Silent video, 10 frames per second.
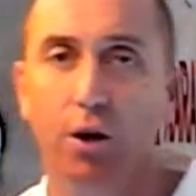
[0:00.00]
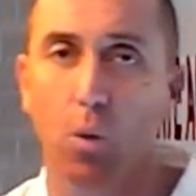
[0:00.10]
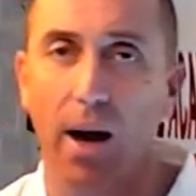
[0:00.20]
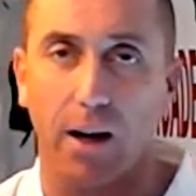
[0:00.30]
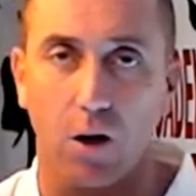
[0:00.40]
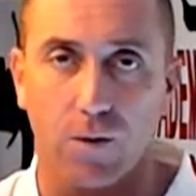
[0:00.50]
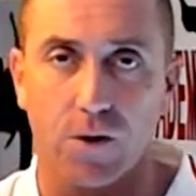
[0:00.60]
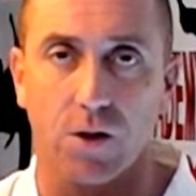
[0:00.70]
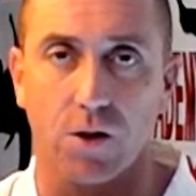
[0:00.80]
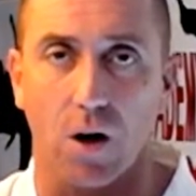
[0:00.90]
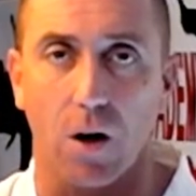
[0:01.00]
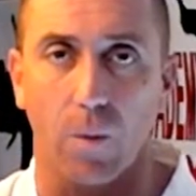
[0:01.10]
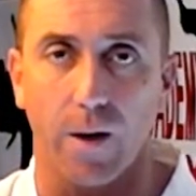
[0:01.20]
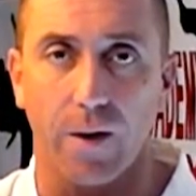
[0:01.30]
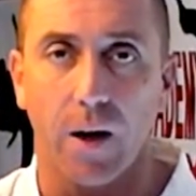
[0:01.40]
you wear gloves to start
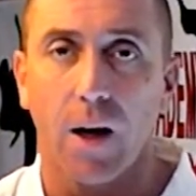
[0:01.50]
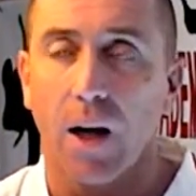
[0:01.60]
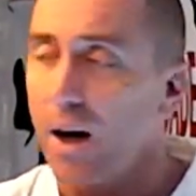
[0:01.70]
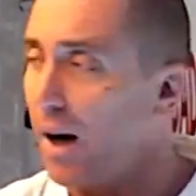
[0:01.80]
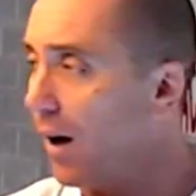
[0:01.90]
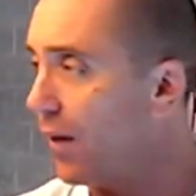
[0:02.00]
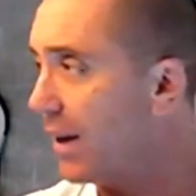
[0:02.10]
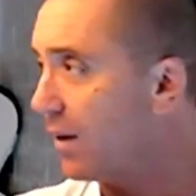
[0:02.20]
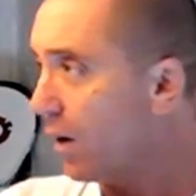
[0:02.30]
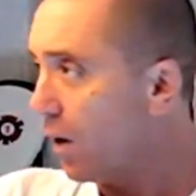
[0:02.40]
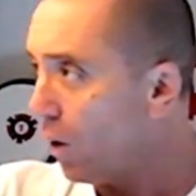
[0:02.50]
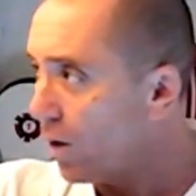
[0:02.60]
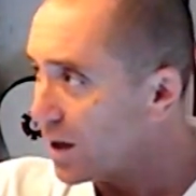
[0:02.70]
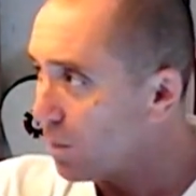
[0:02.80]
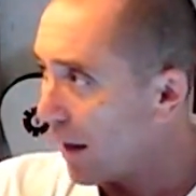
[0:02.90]
with. All
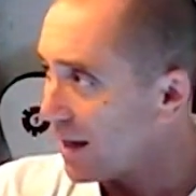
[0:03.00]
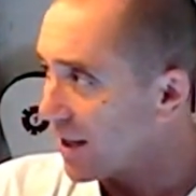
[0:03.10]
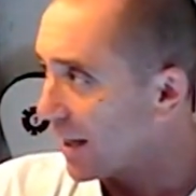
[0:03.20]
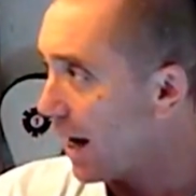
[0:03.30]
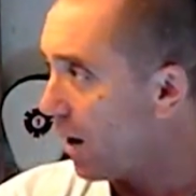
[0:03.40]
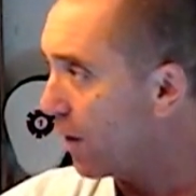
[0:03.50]
this plastic area,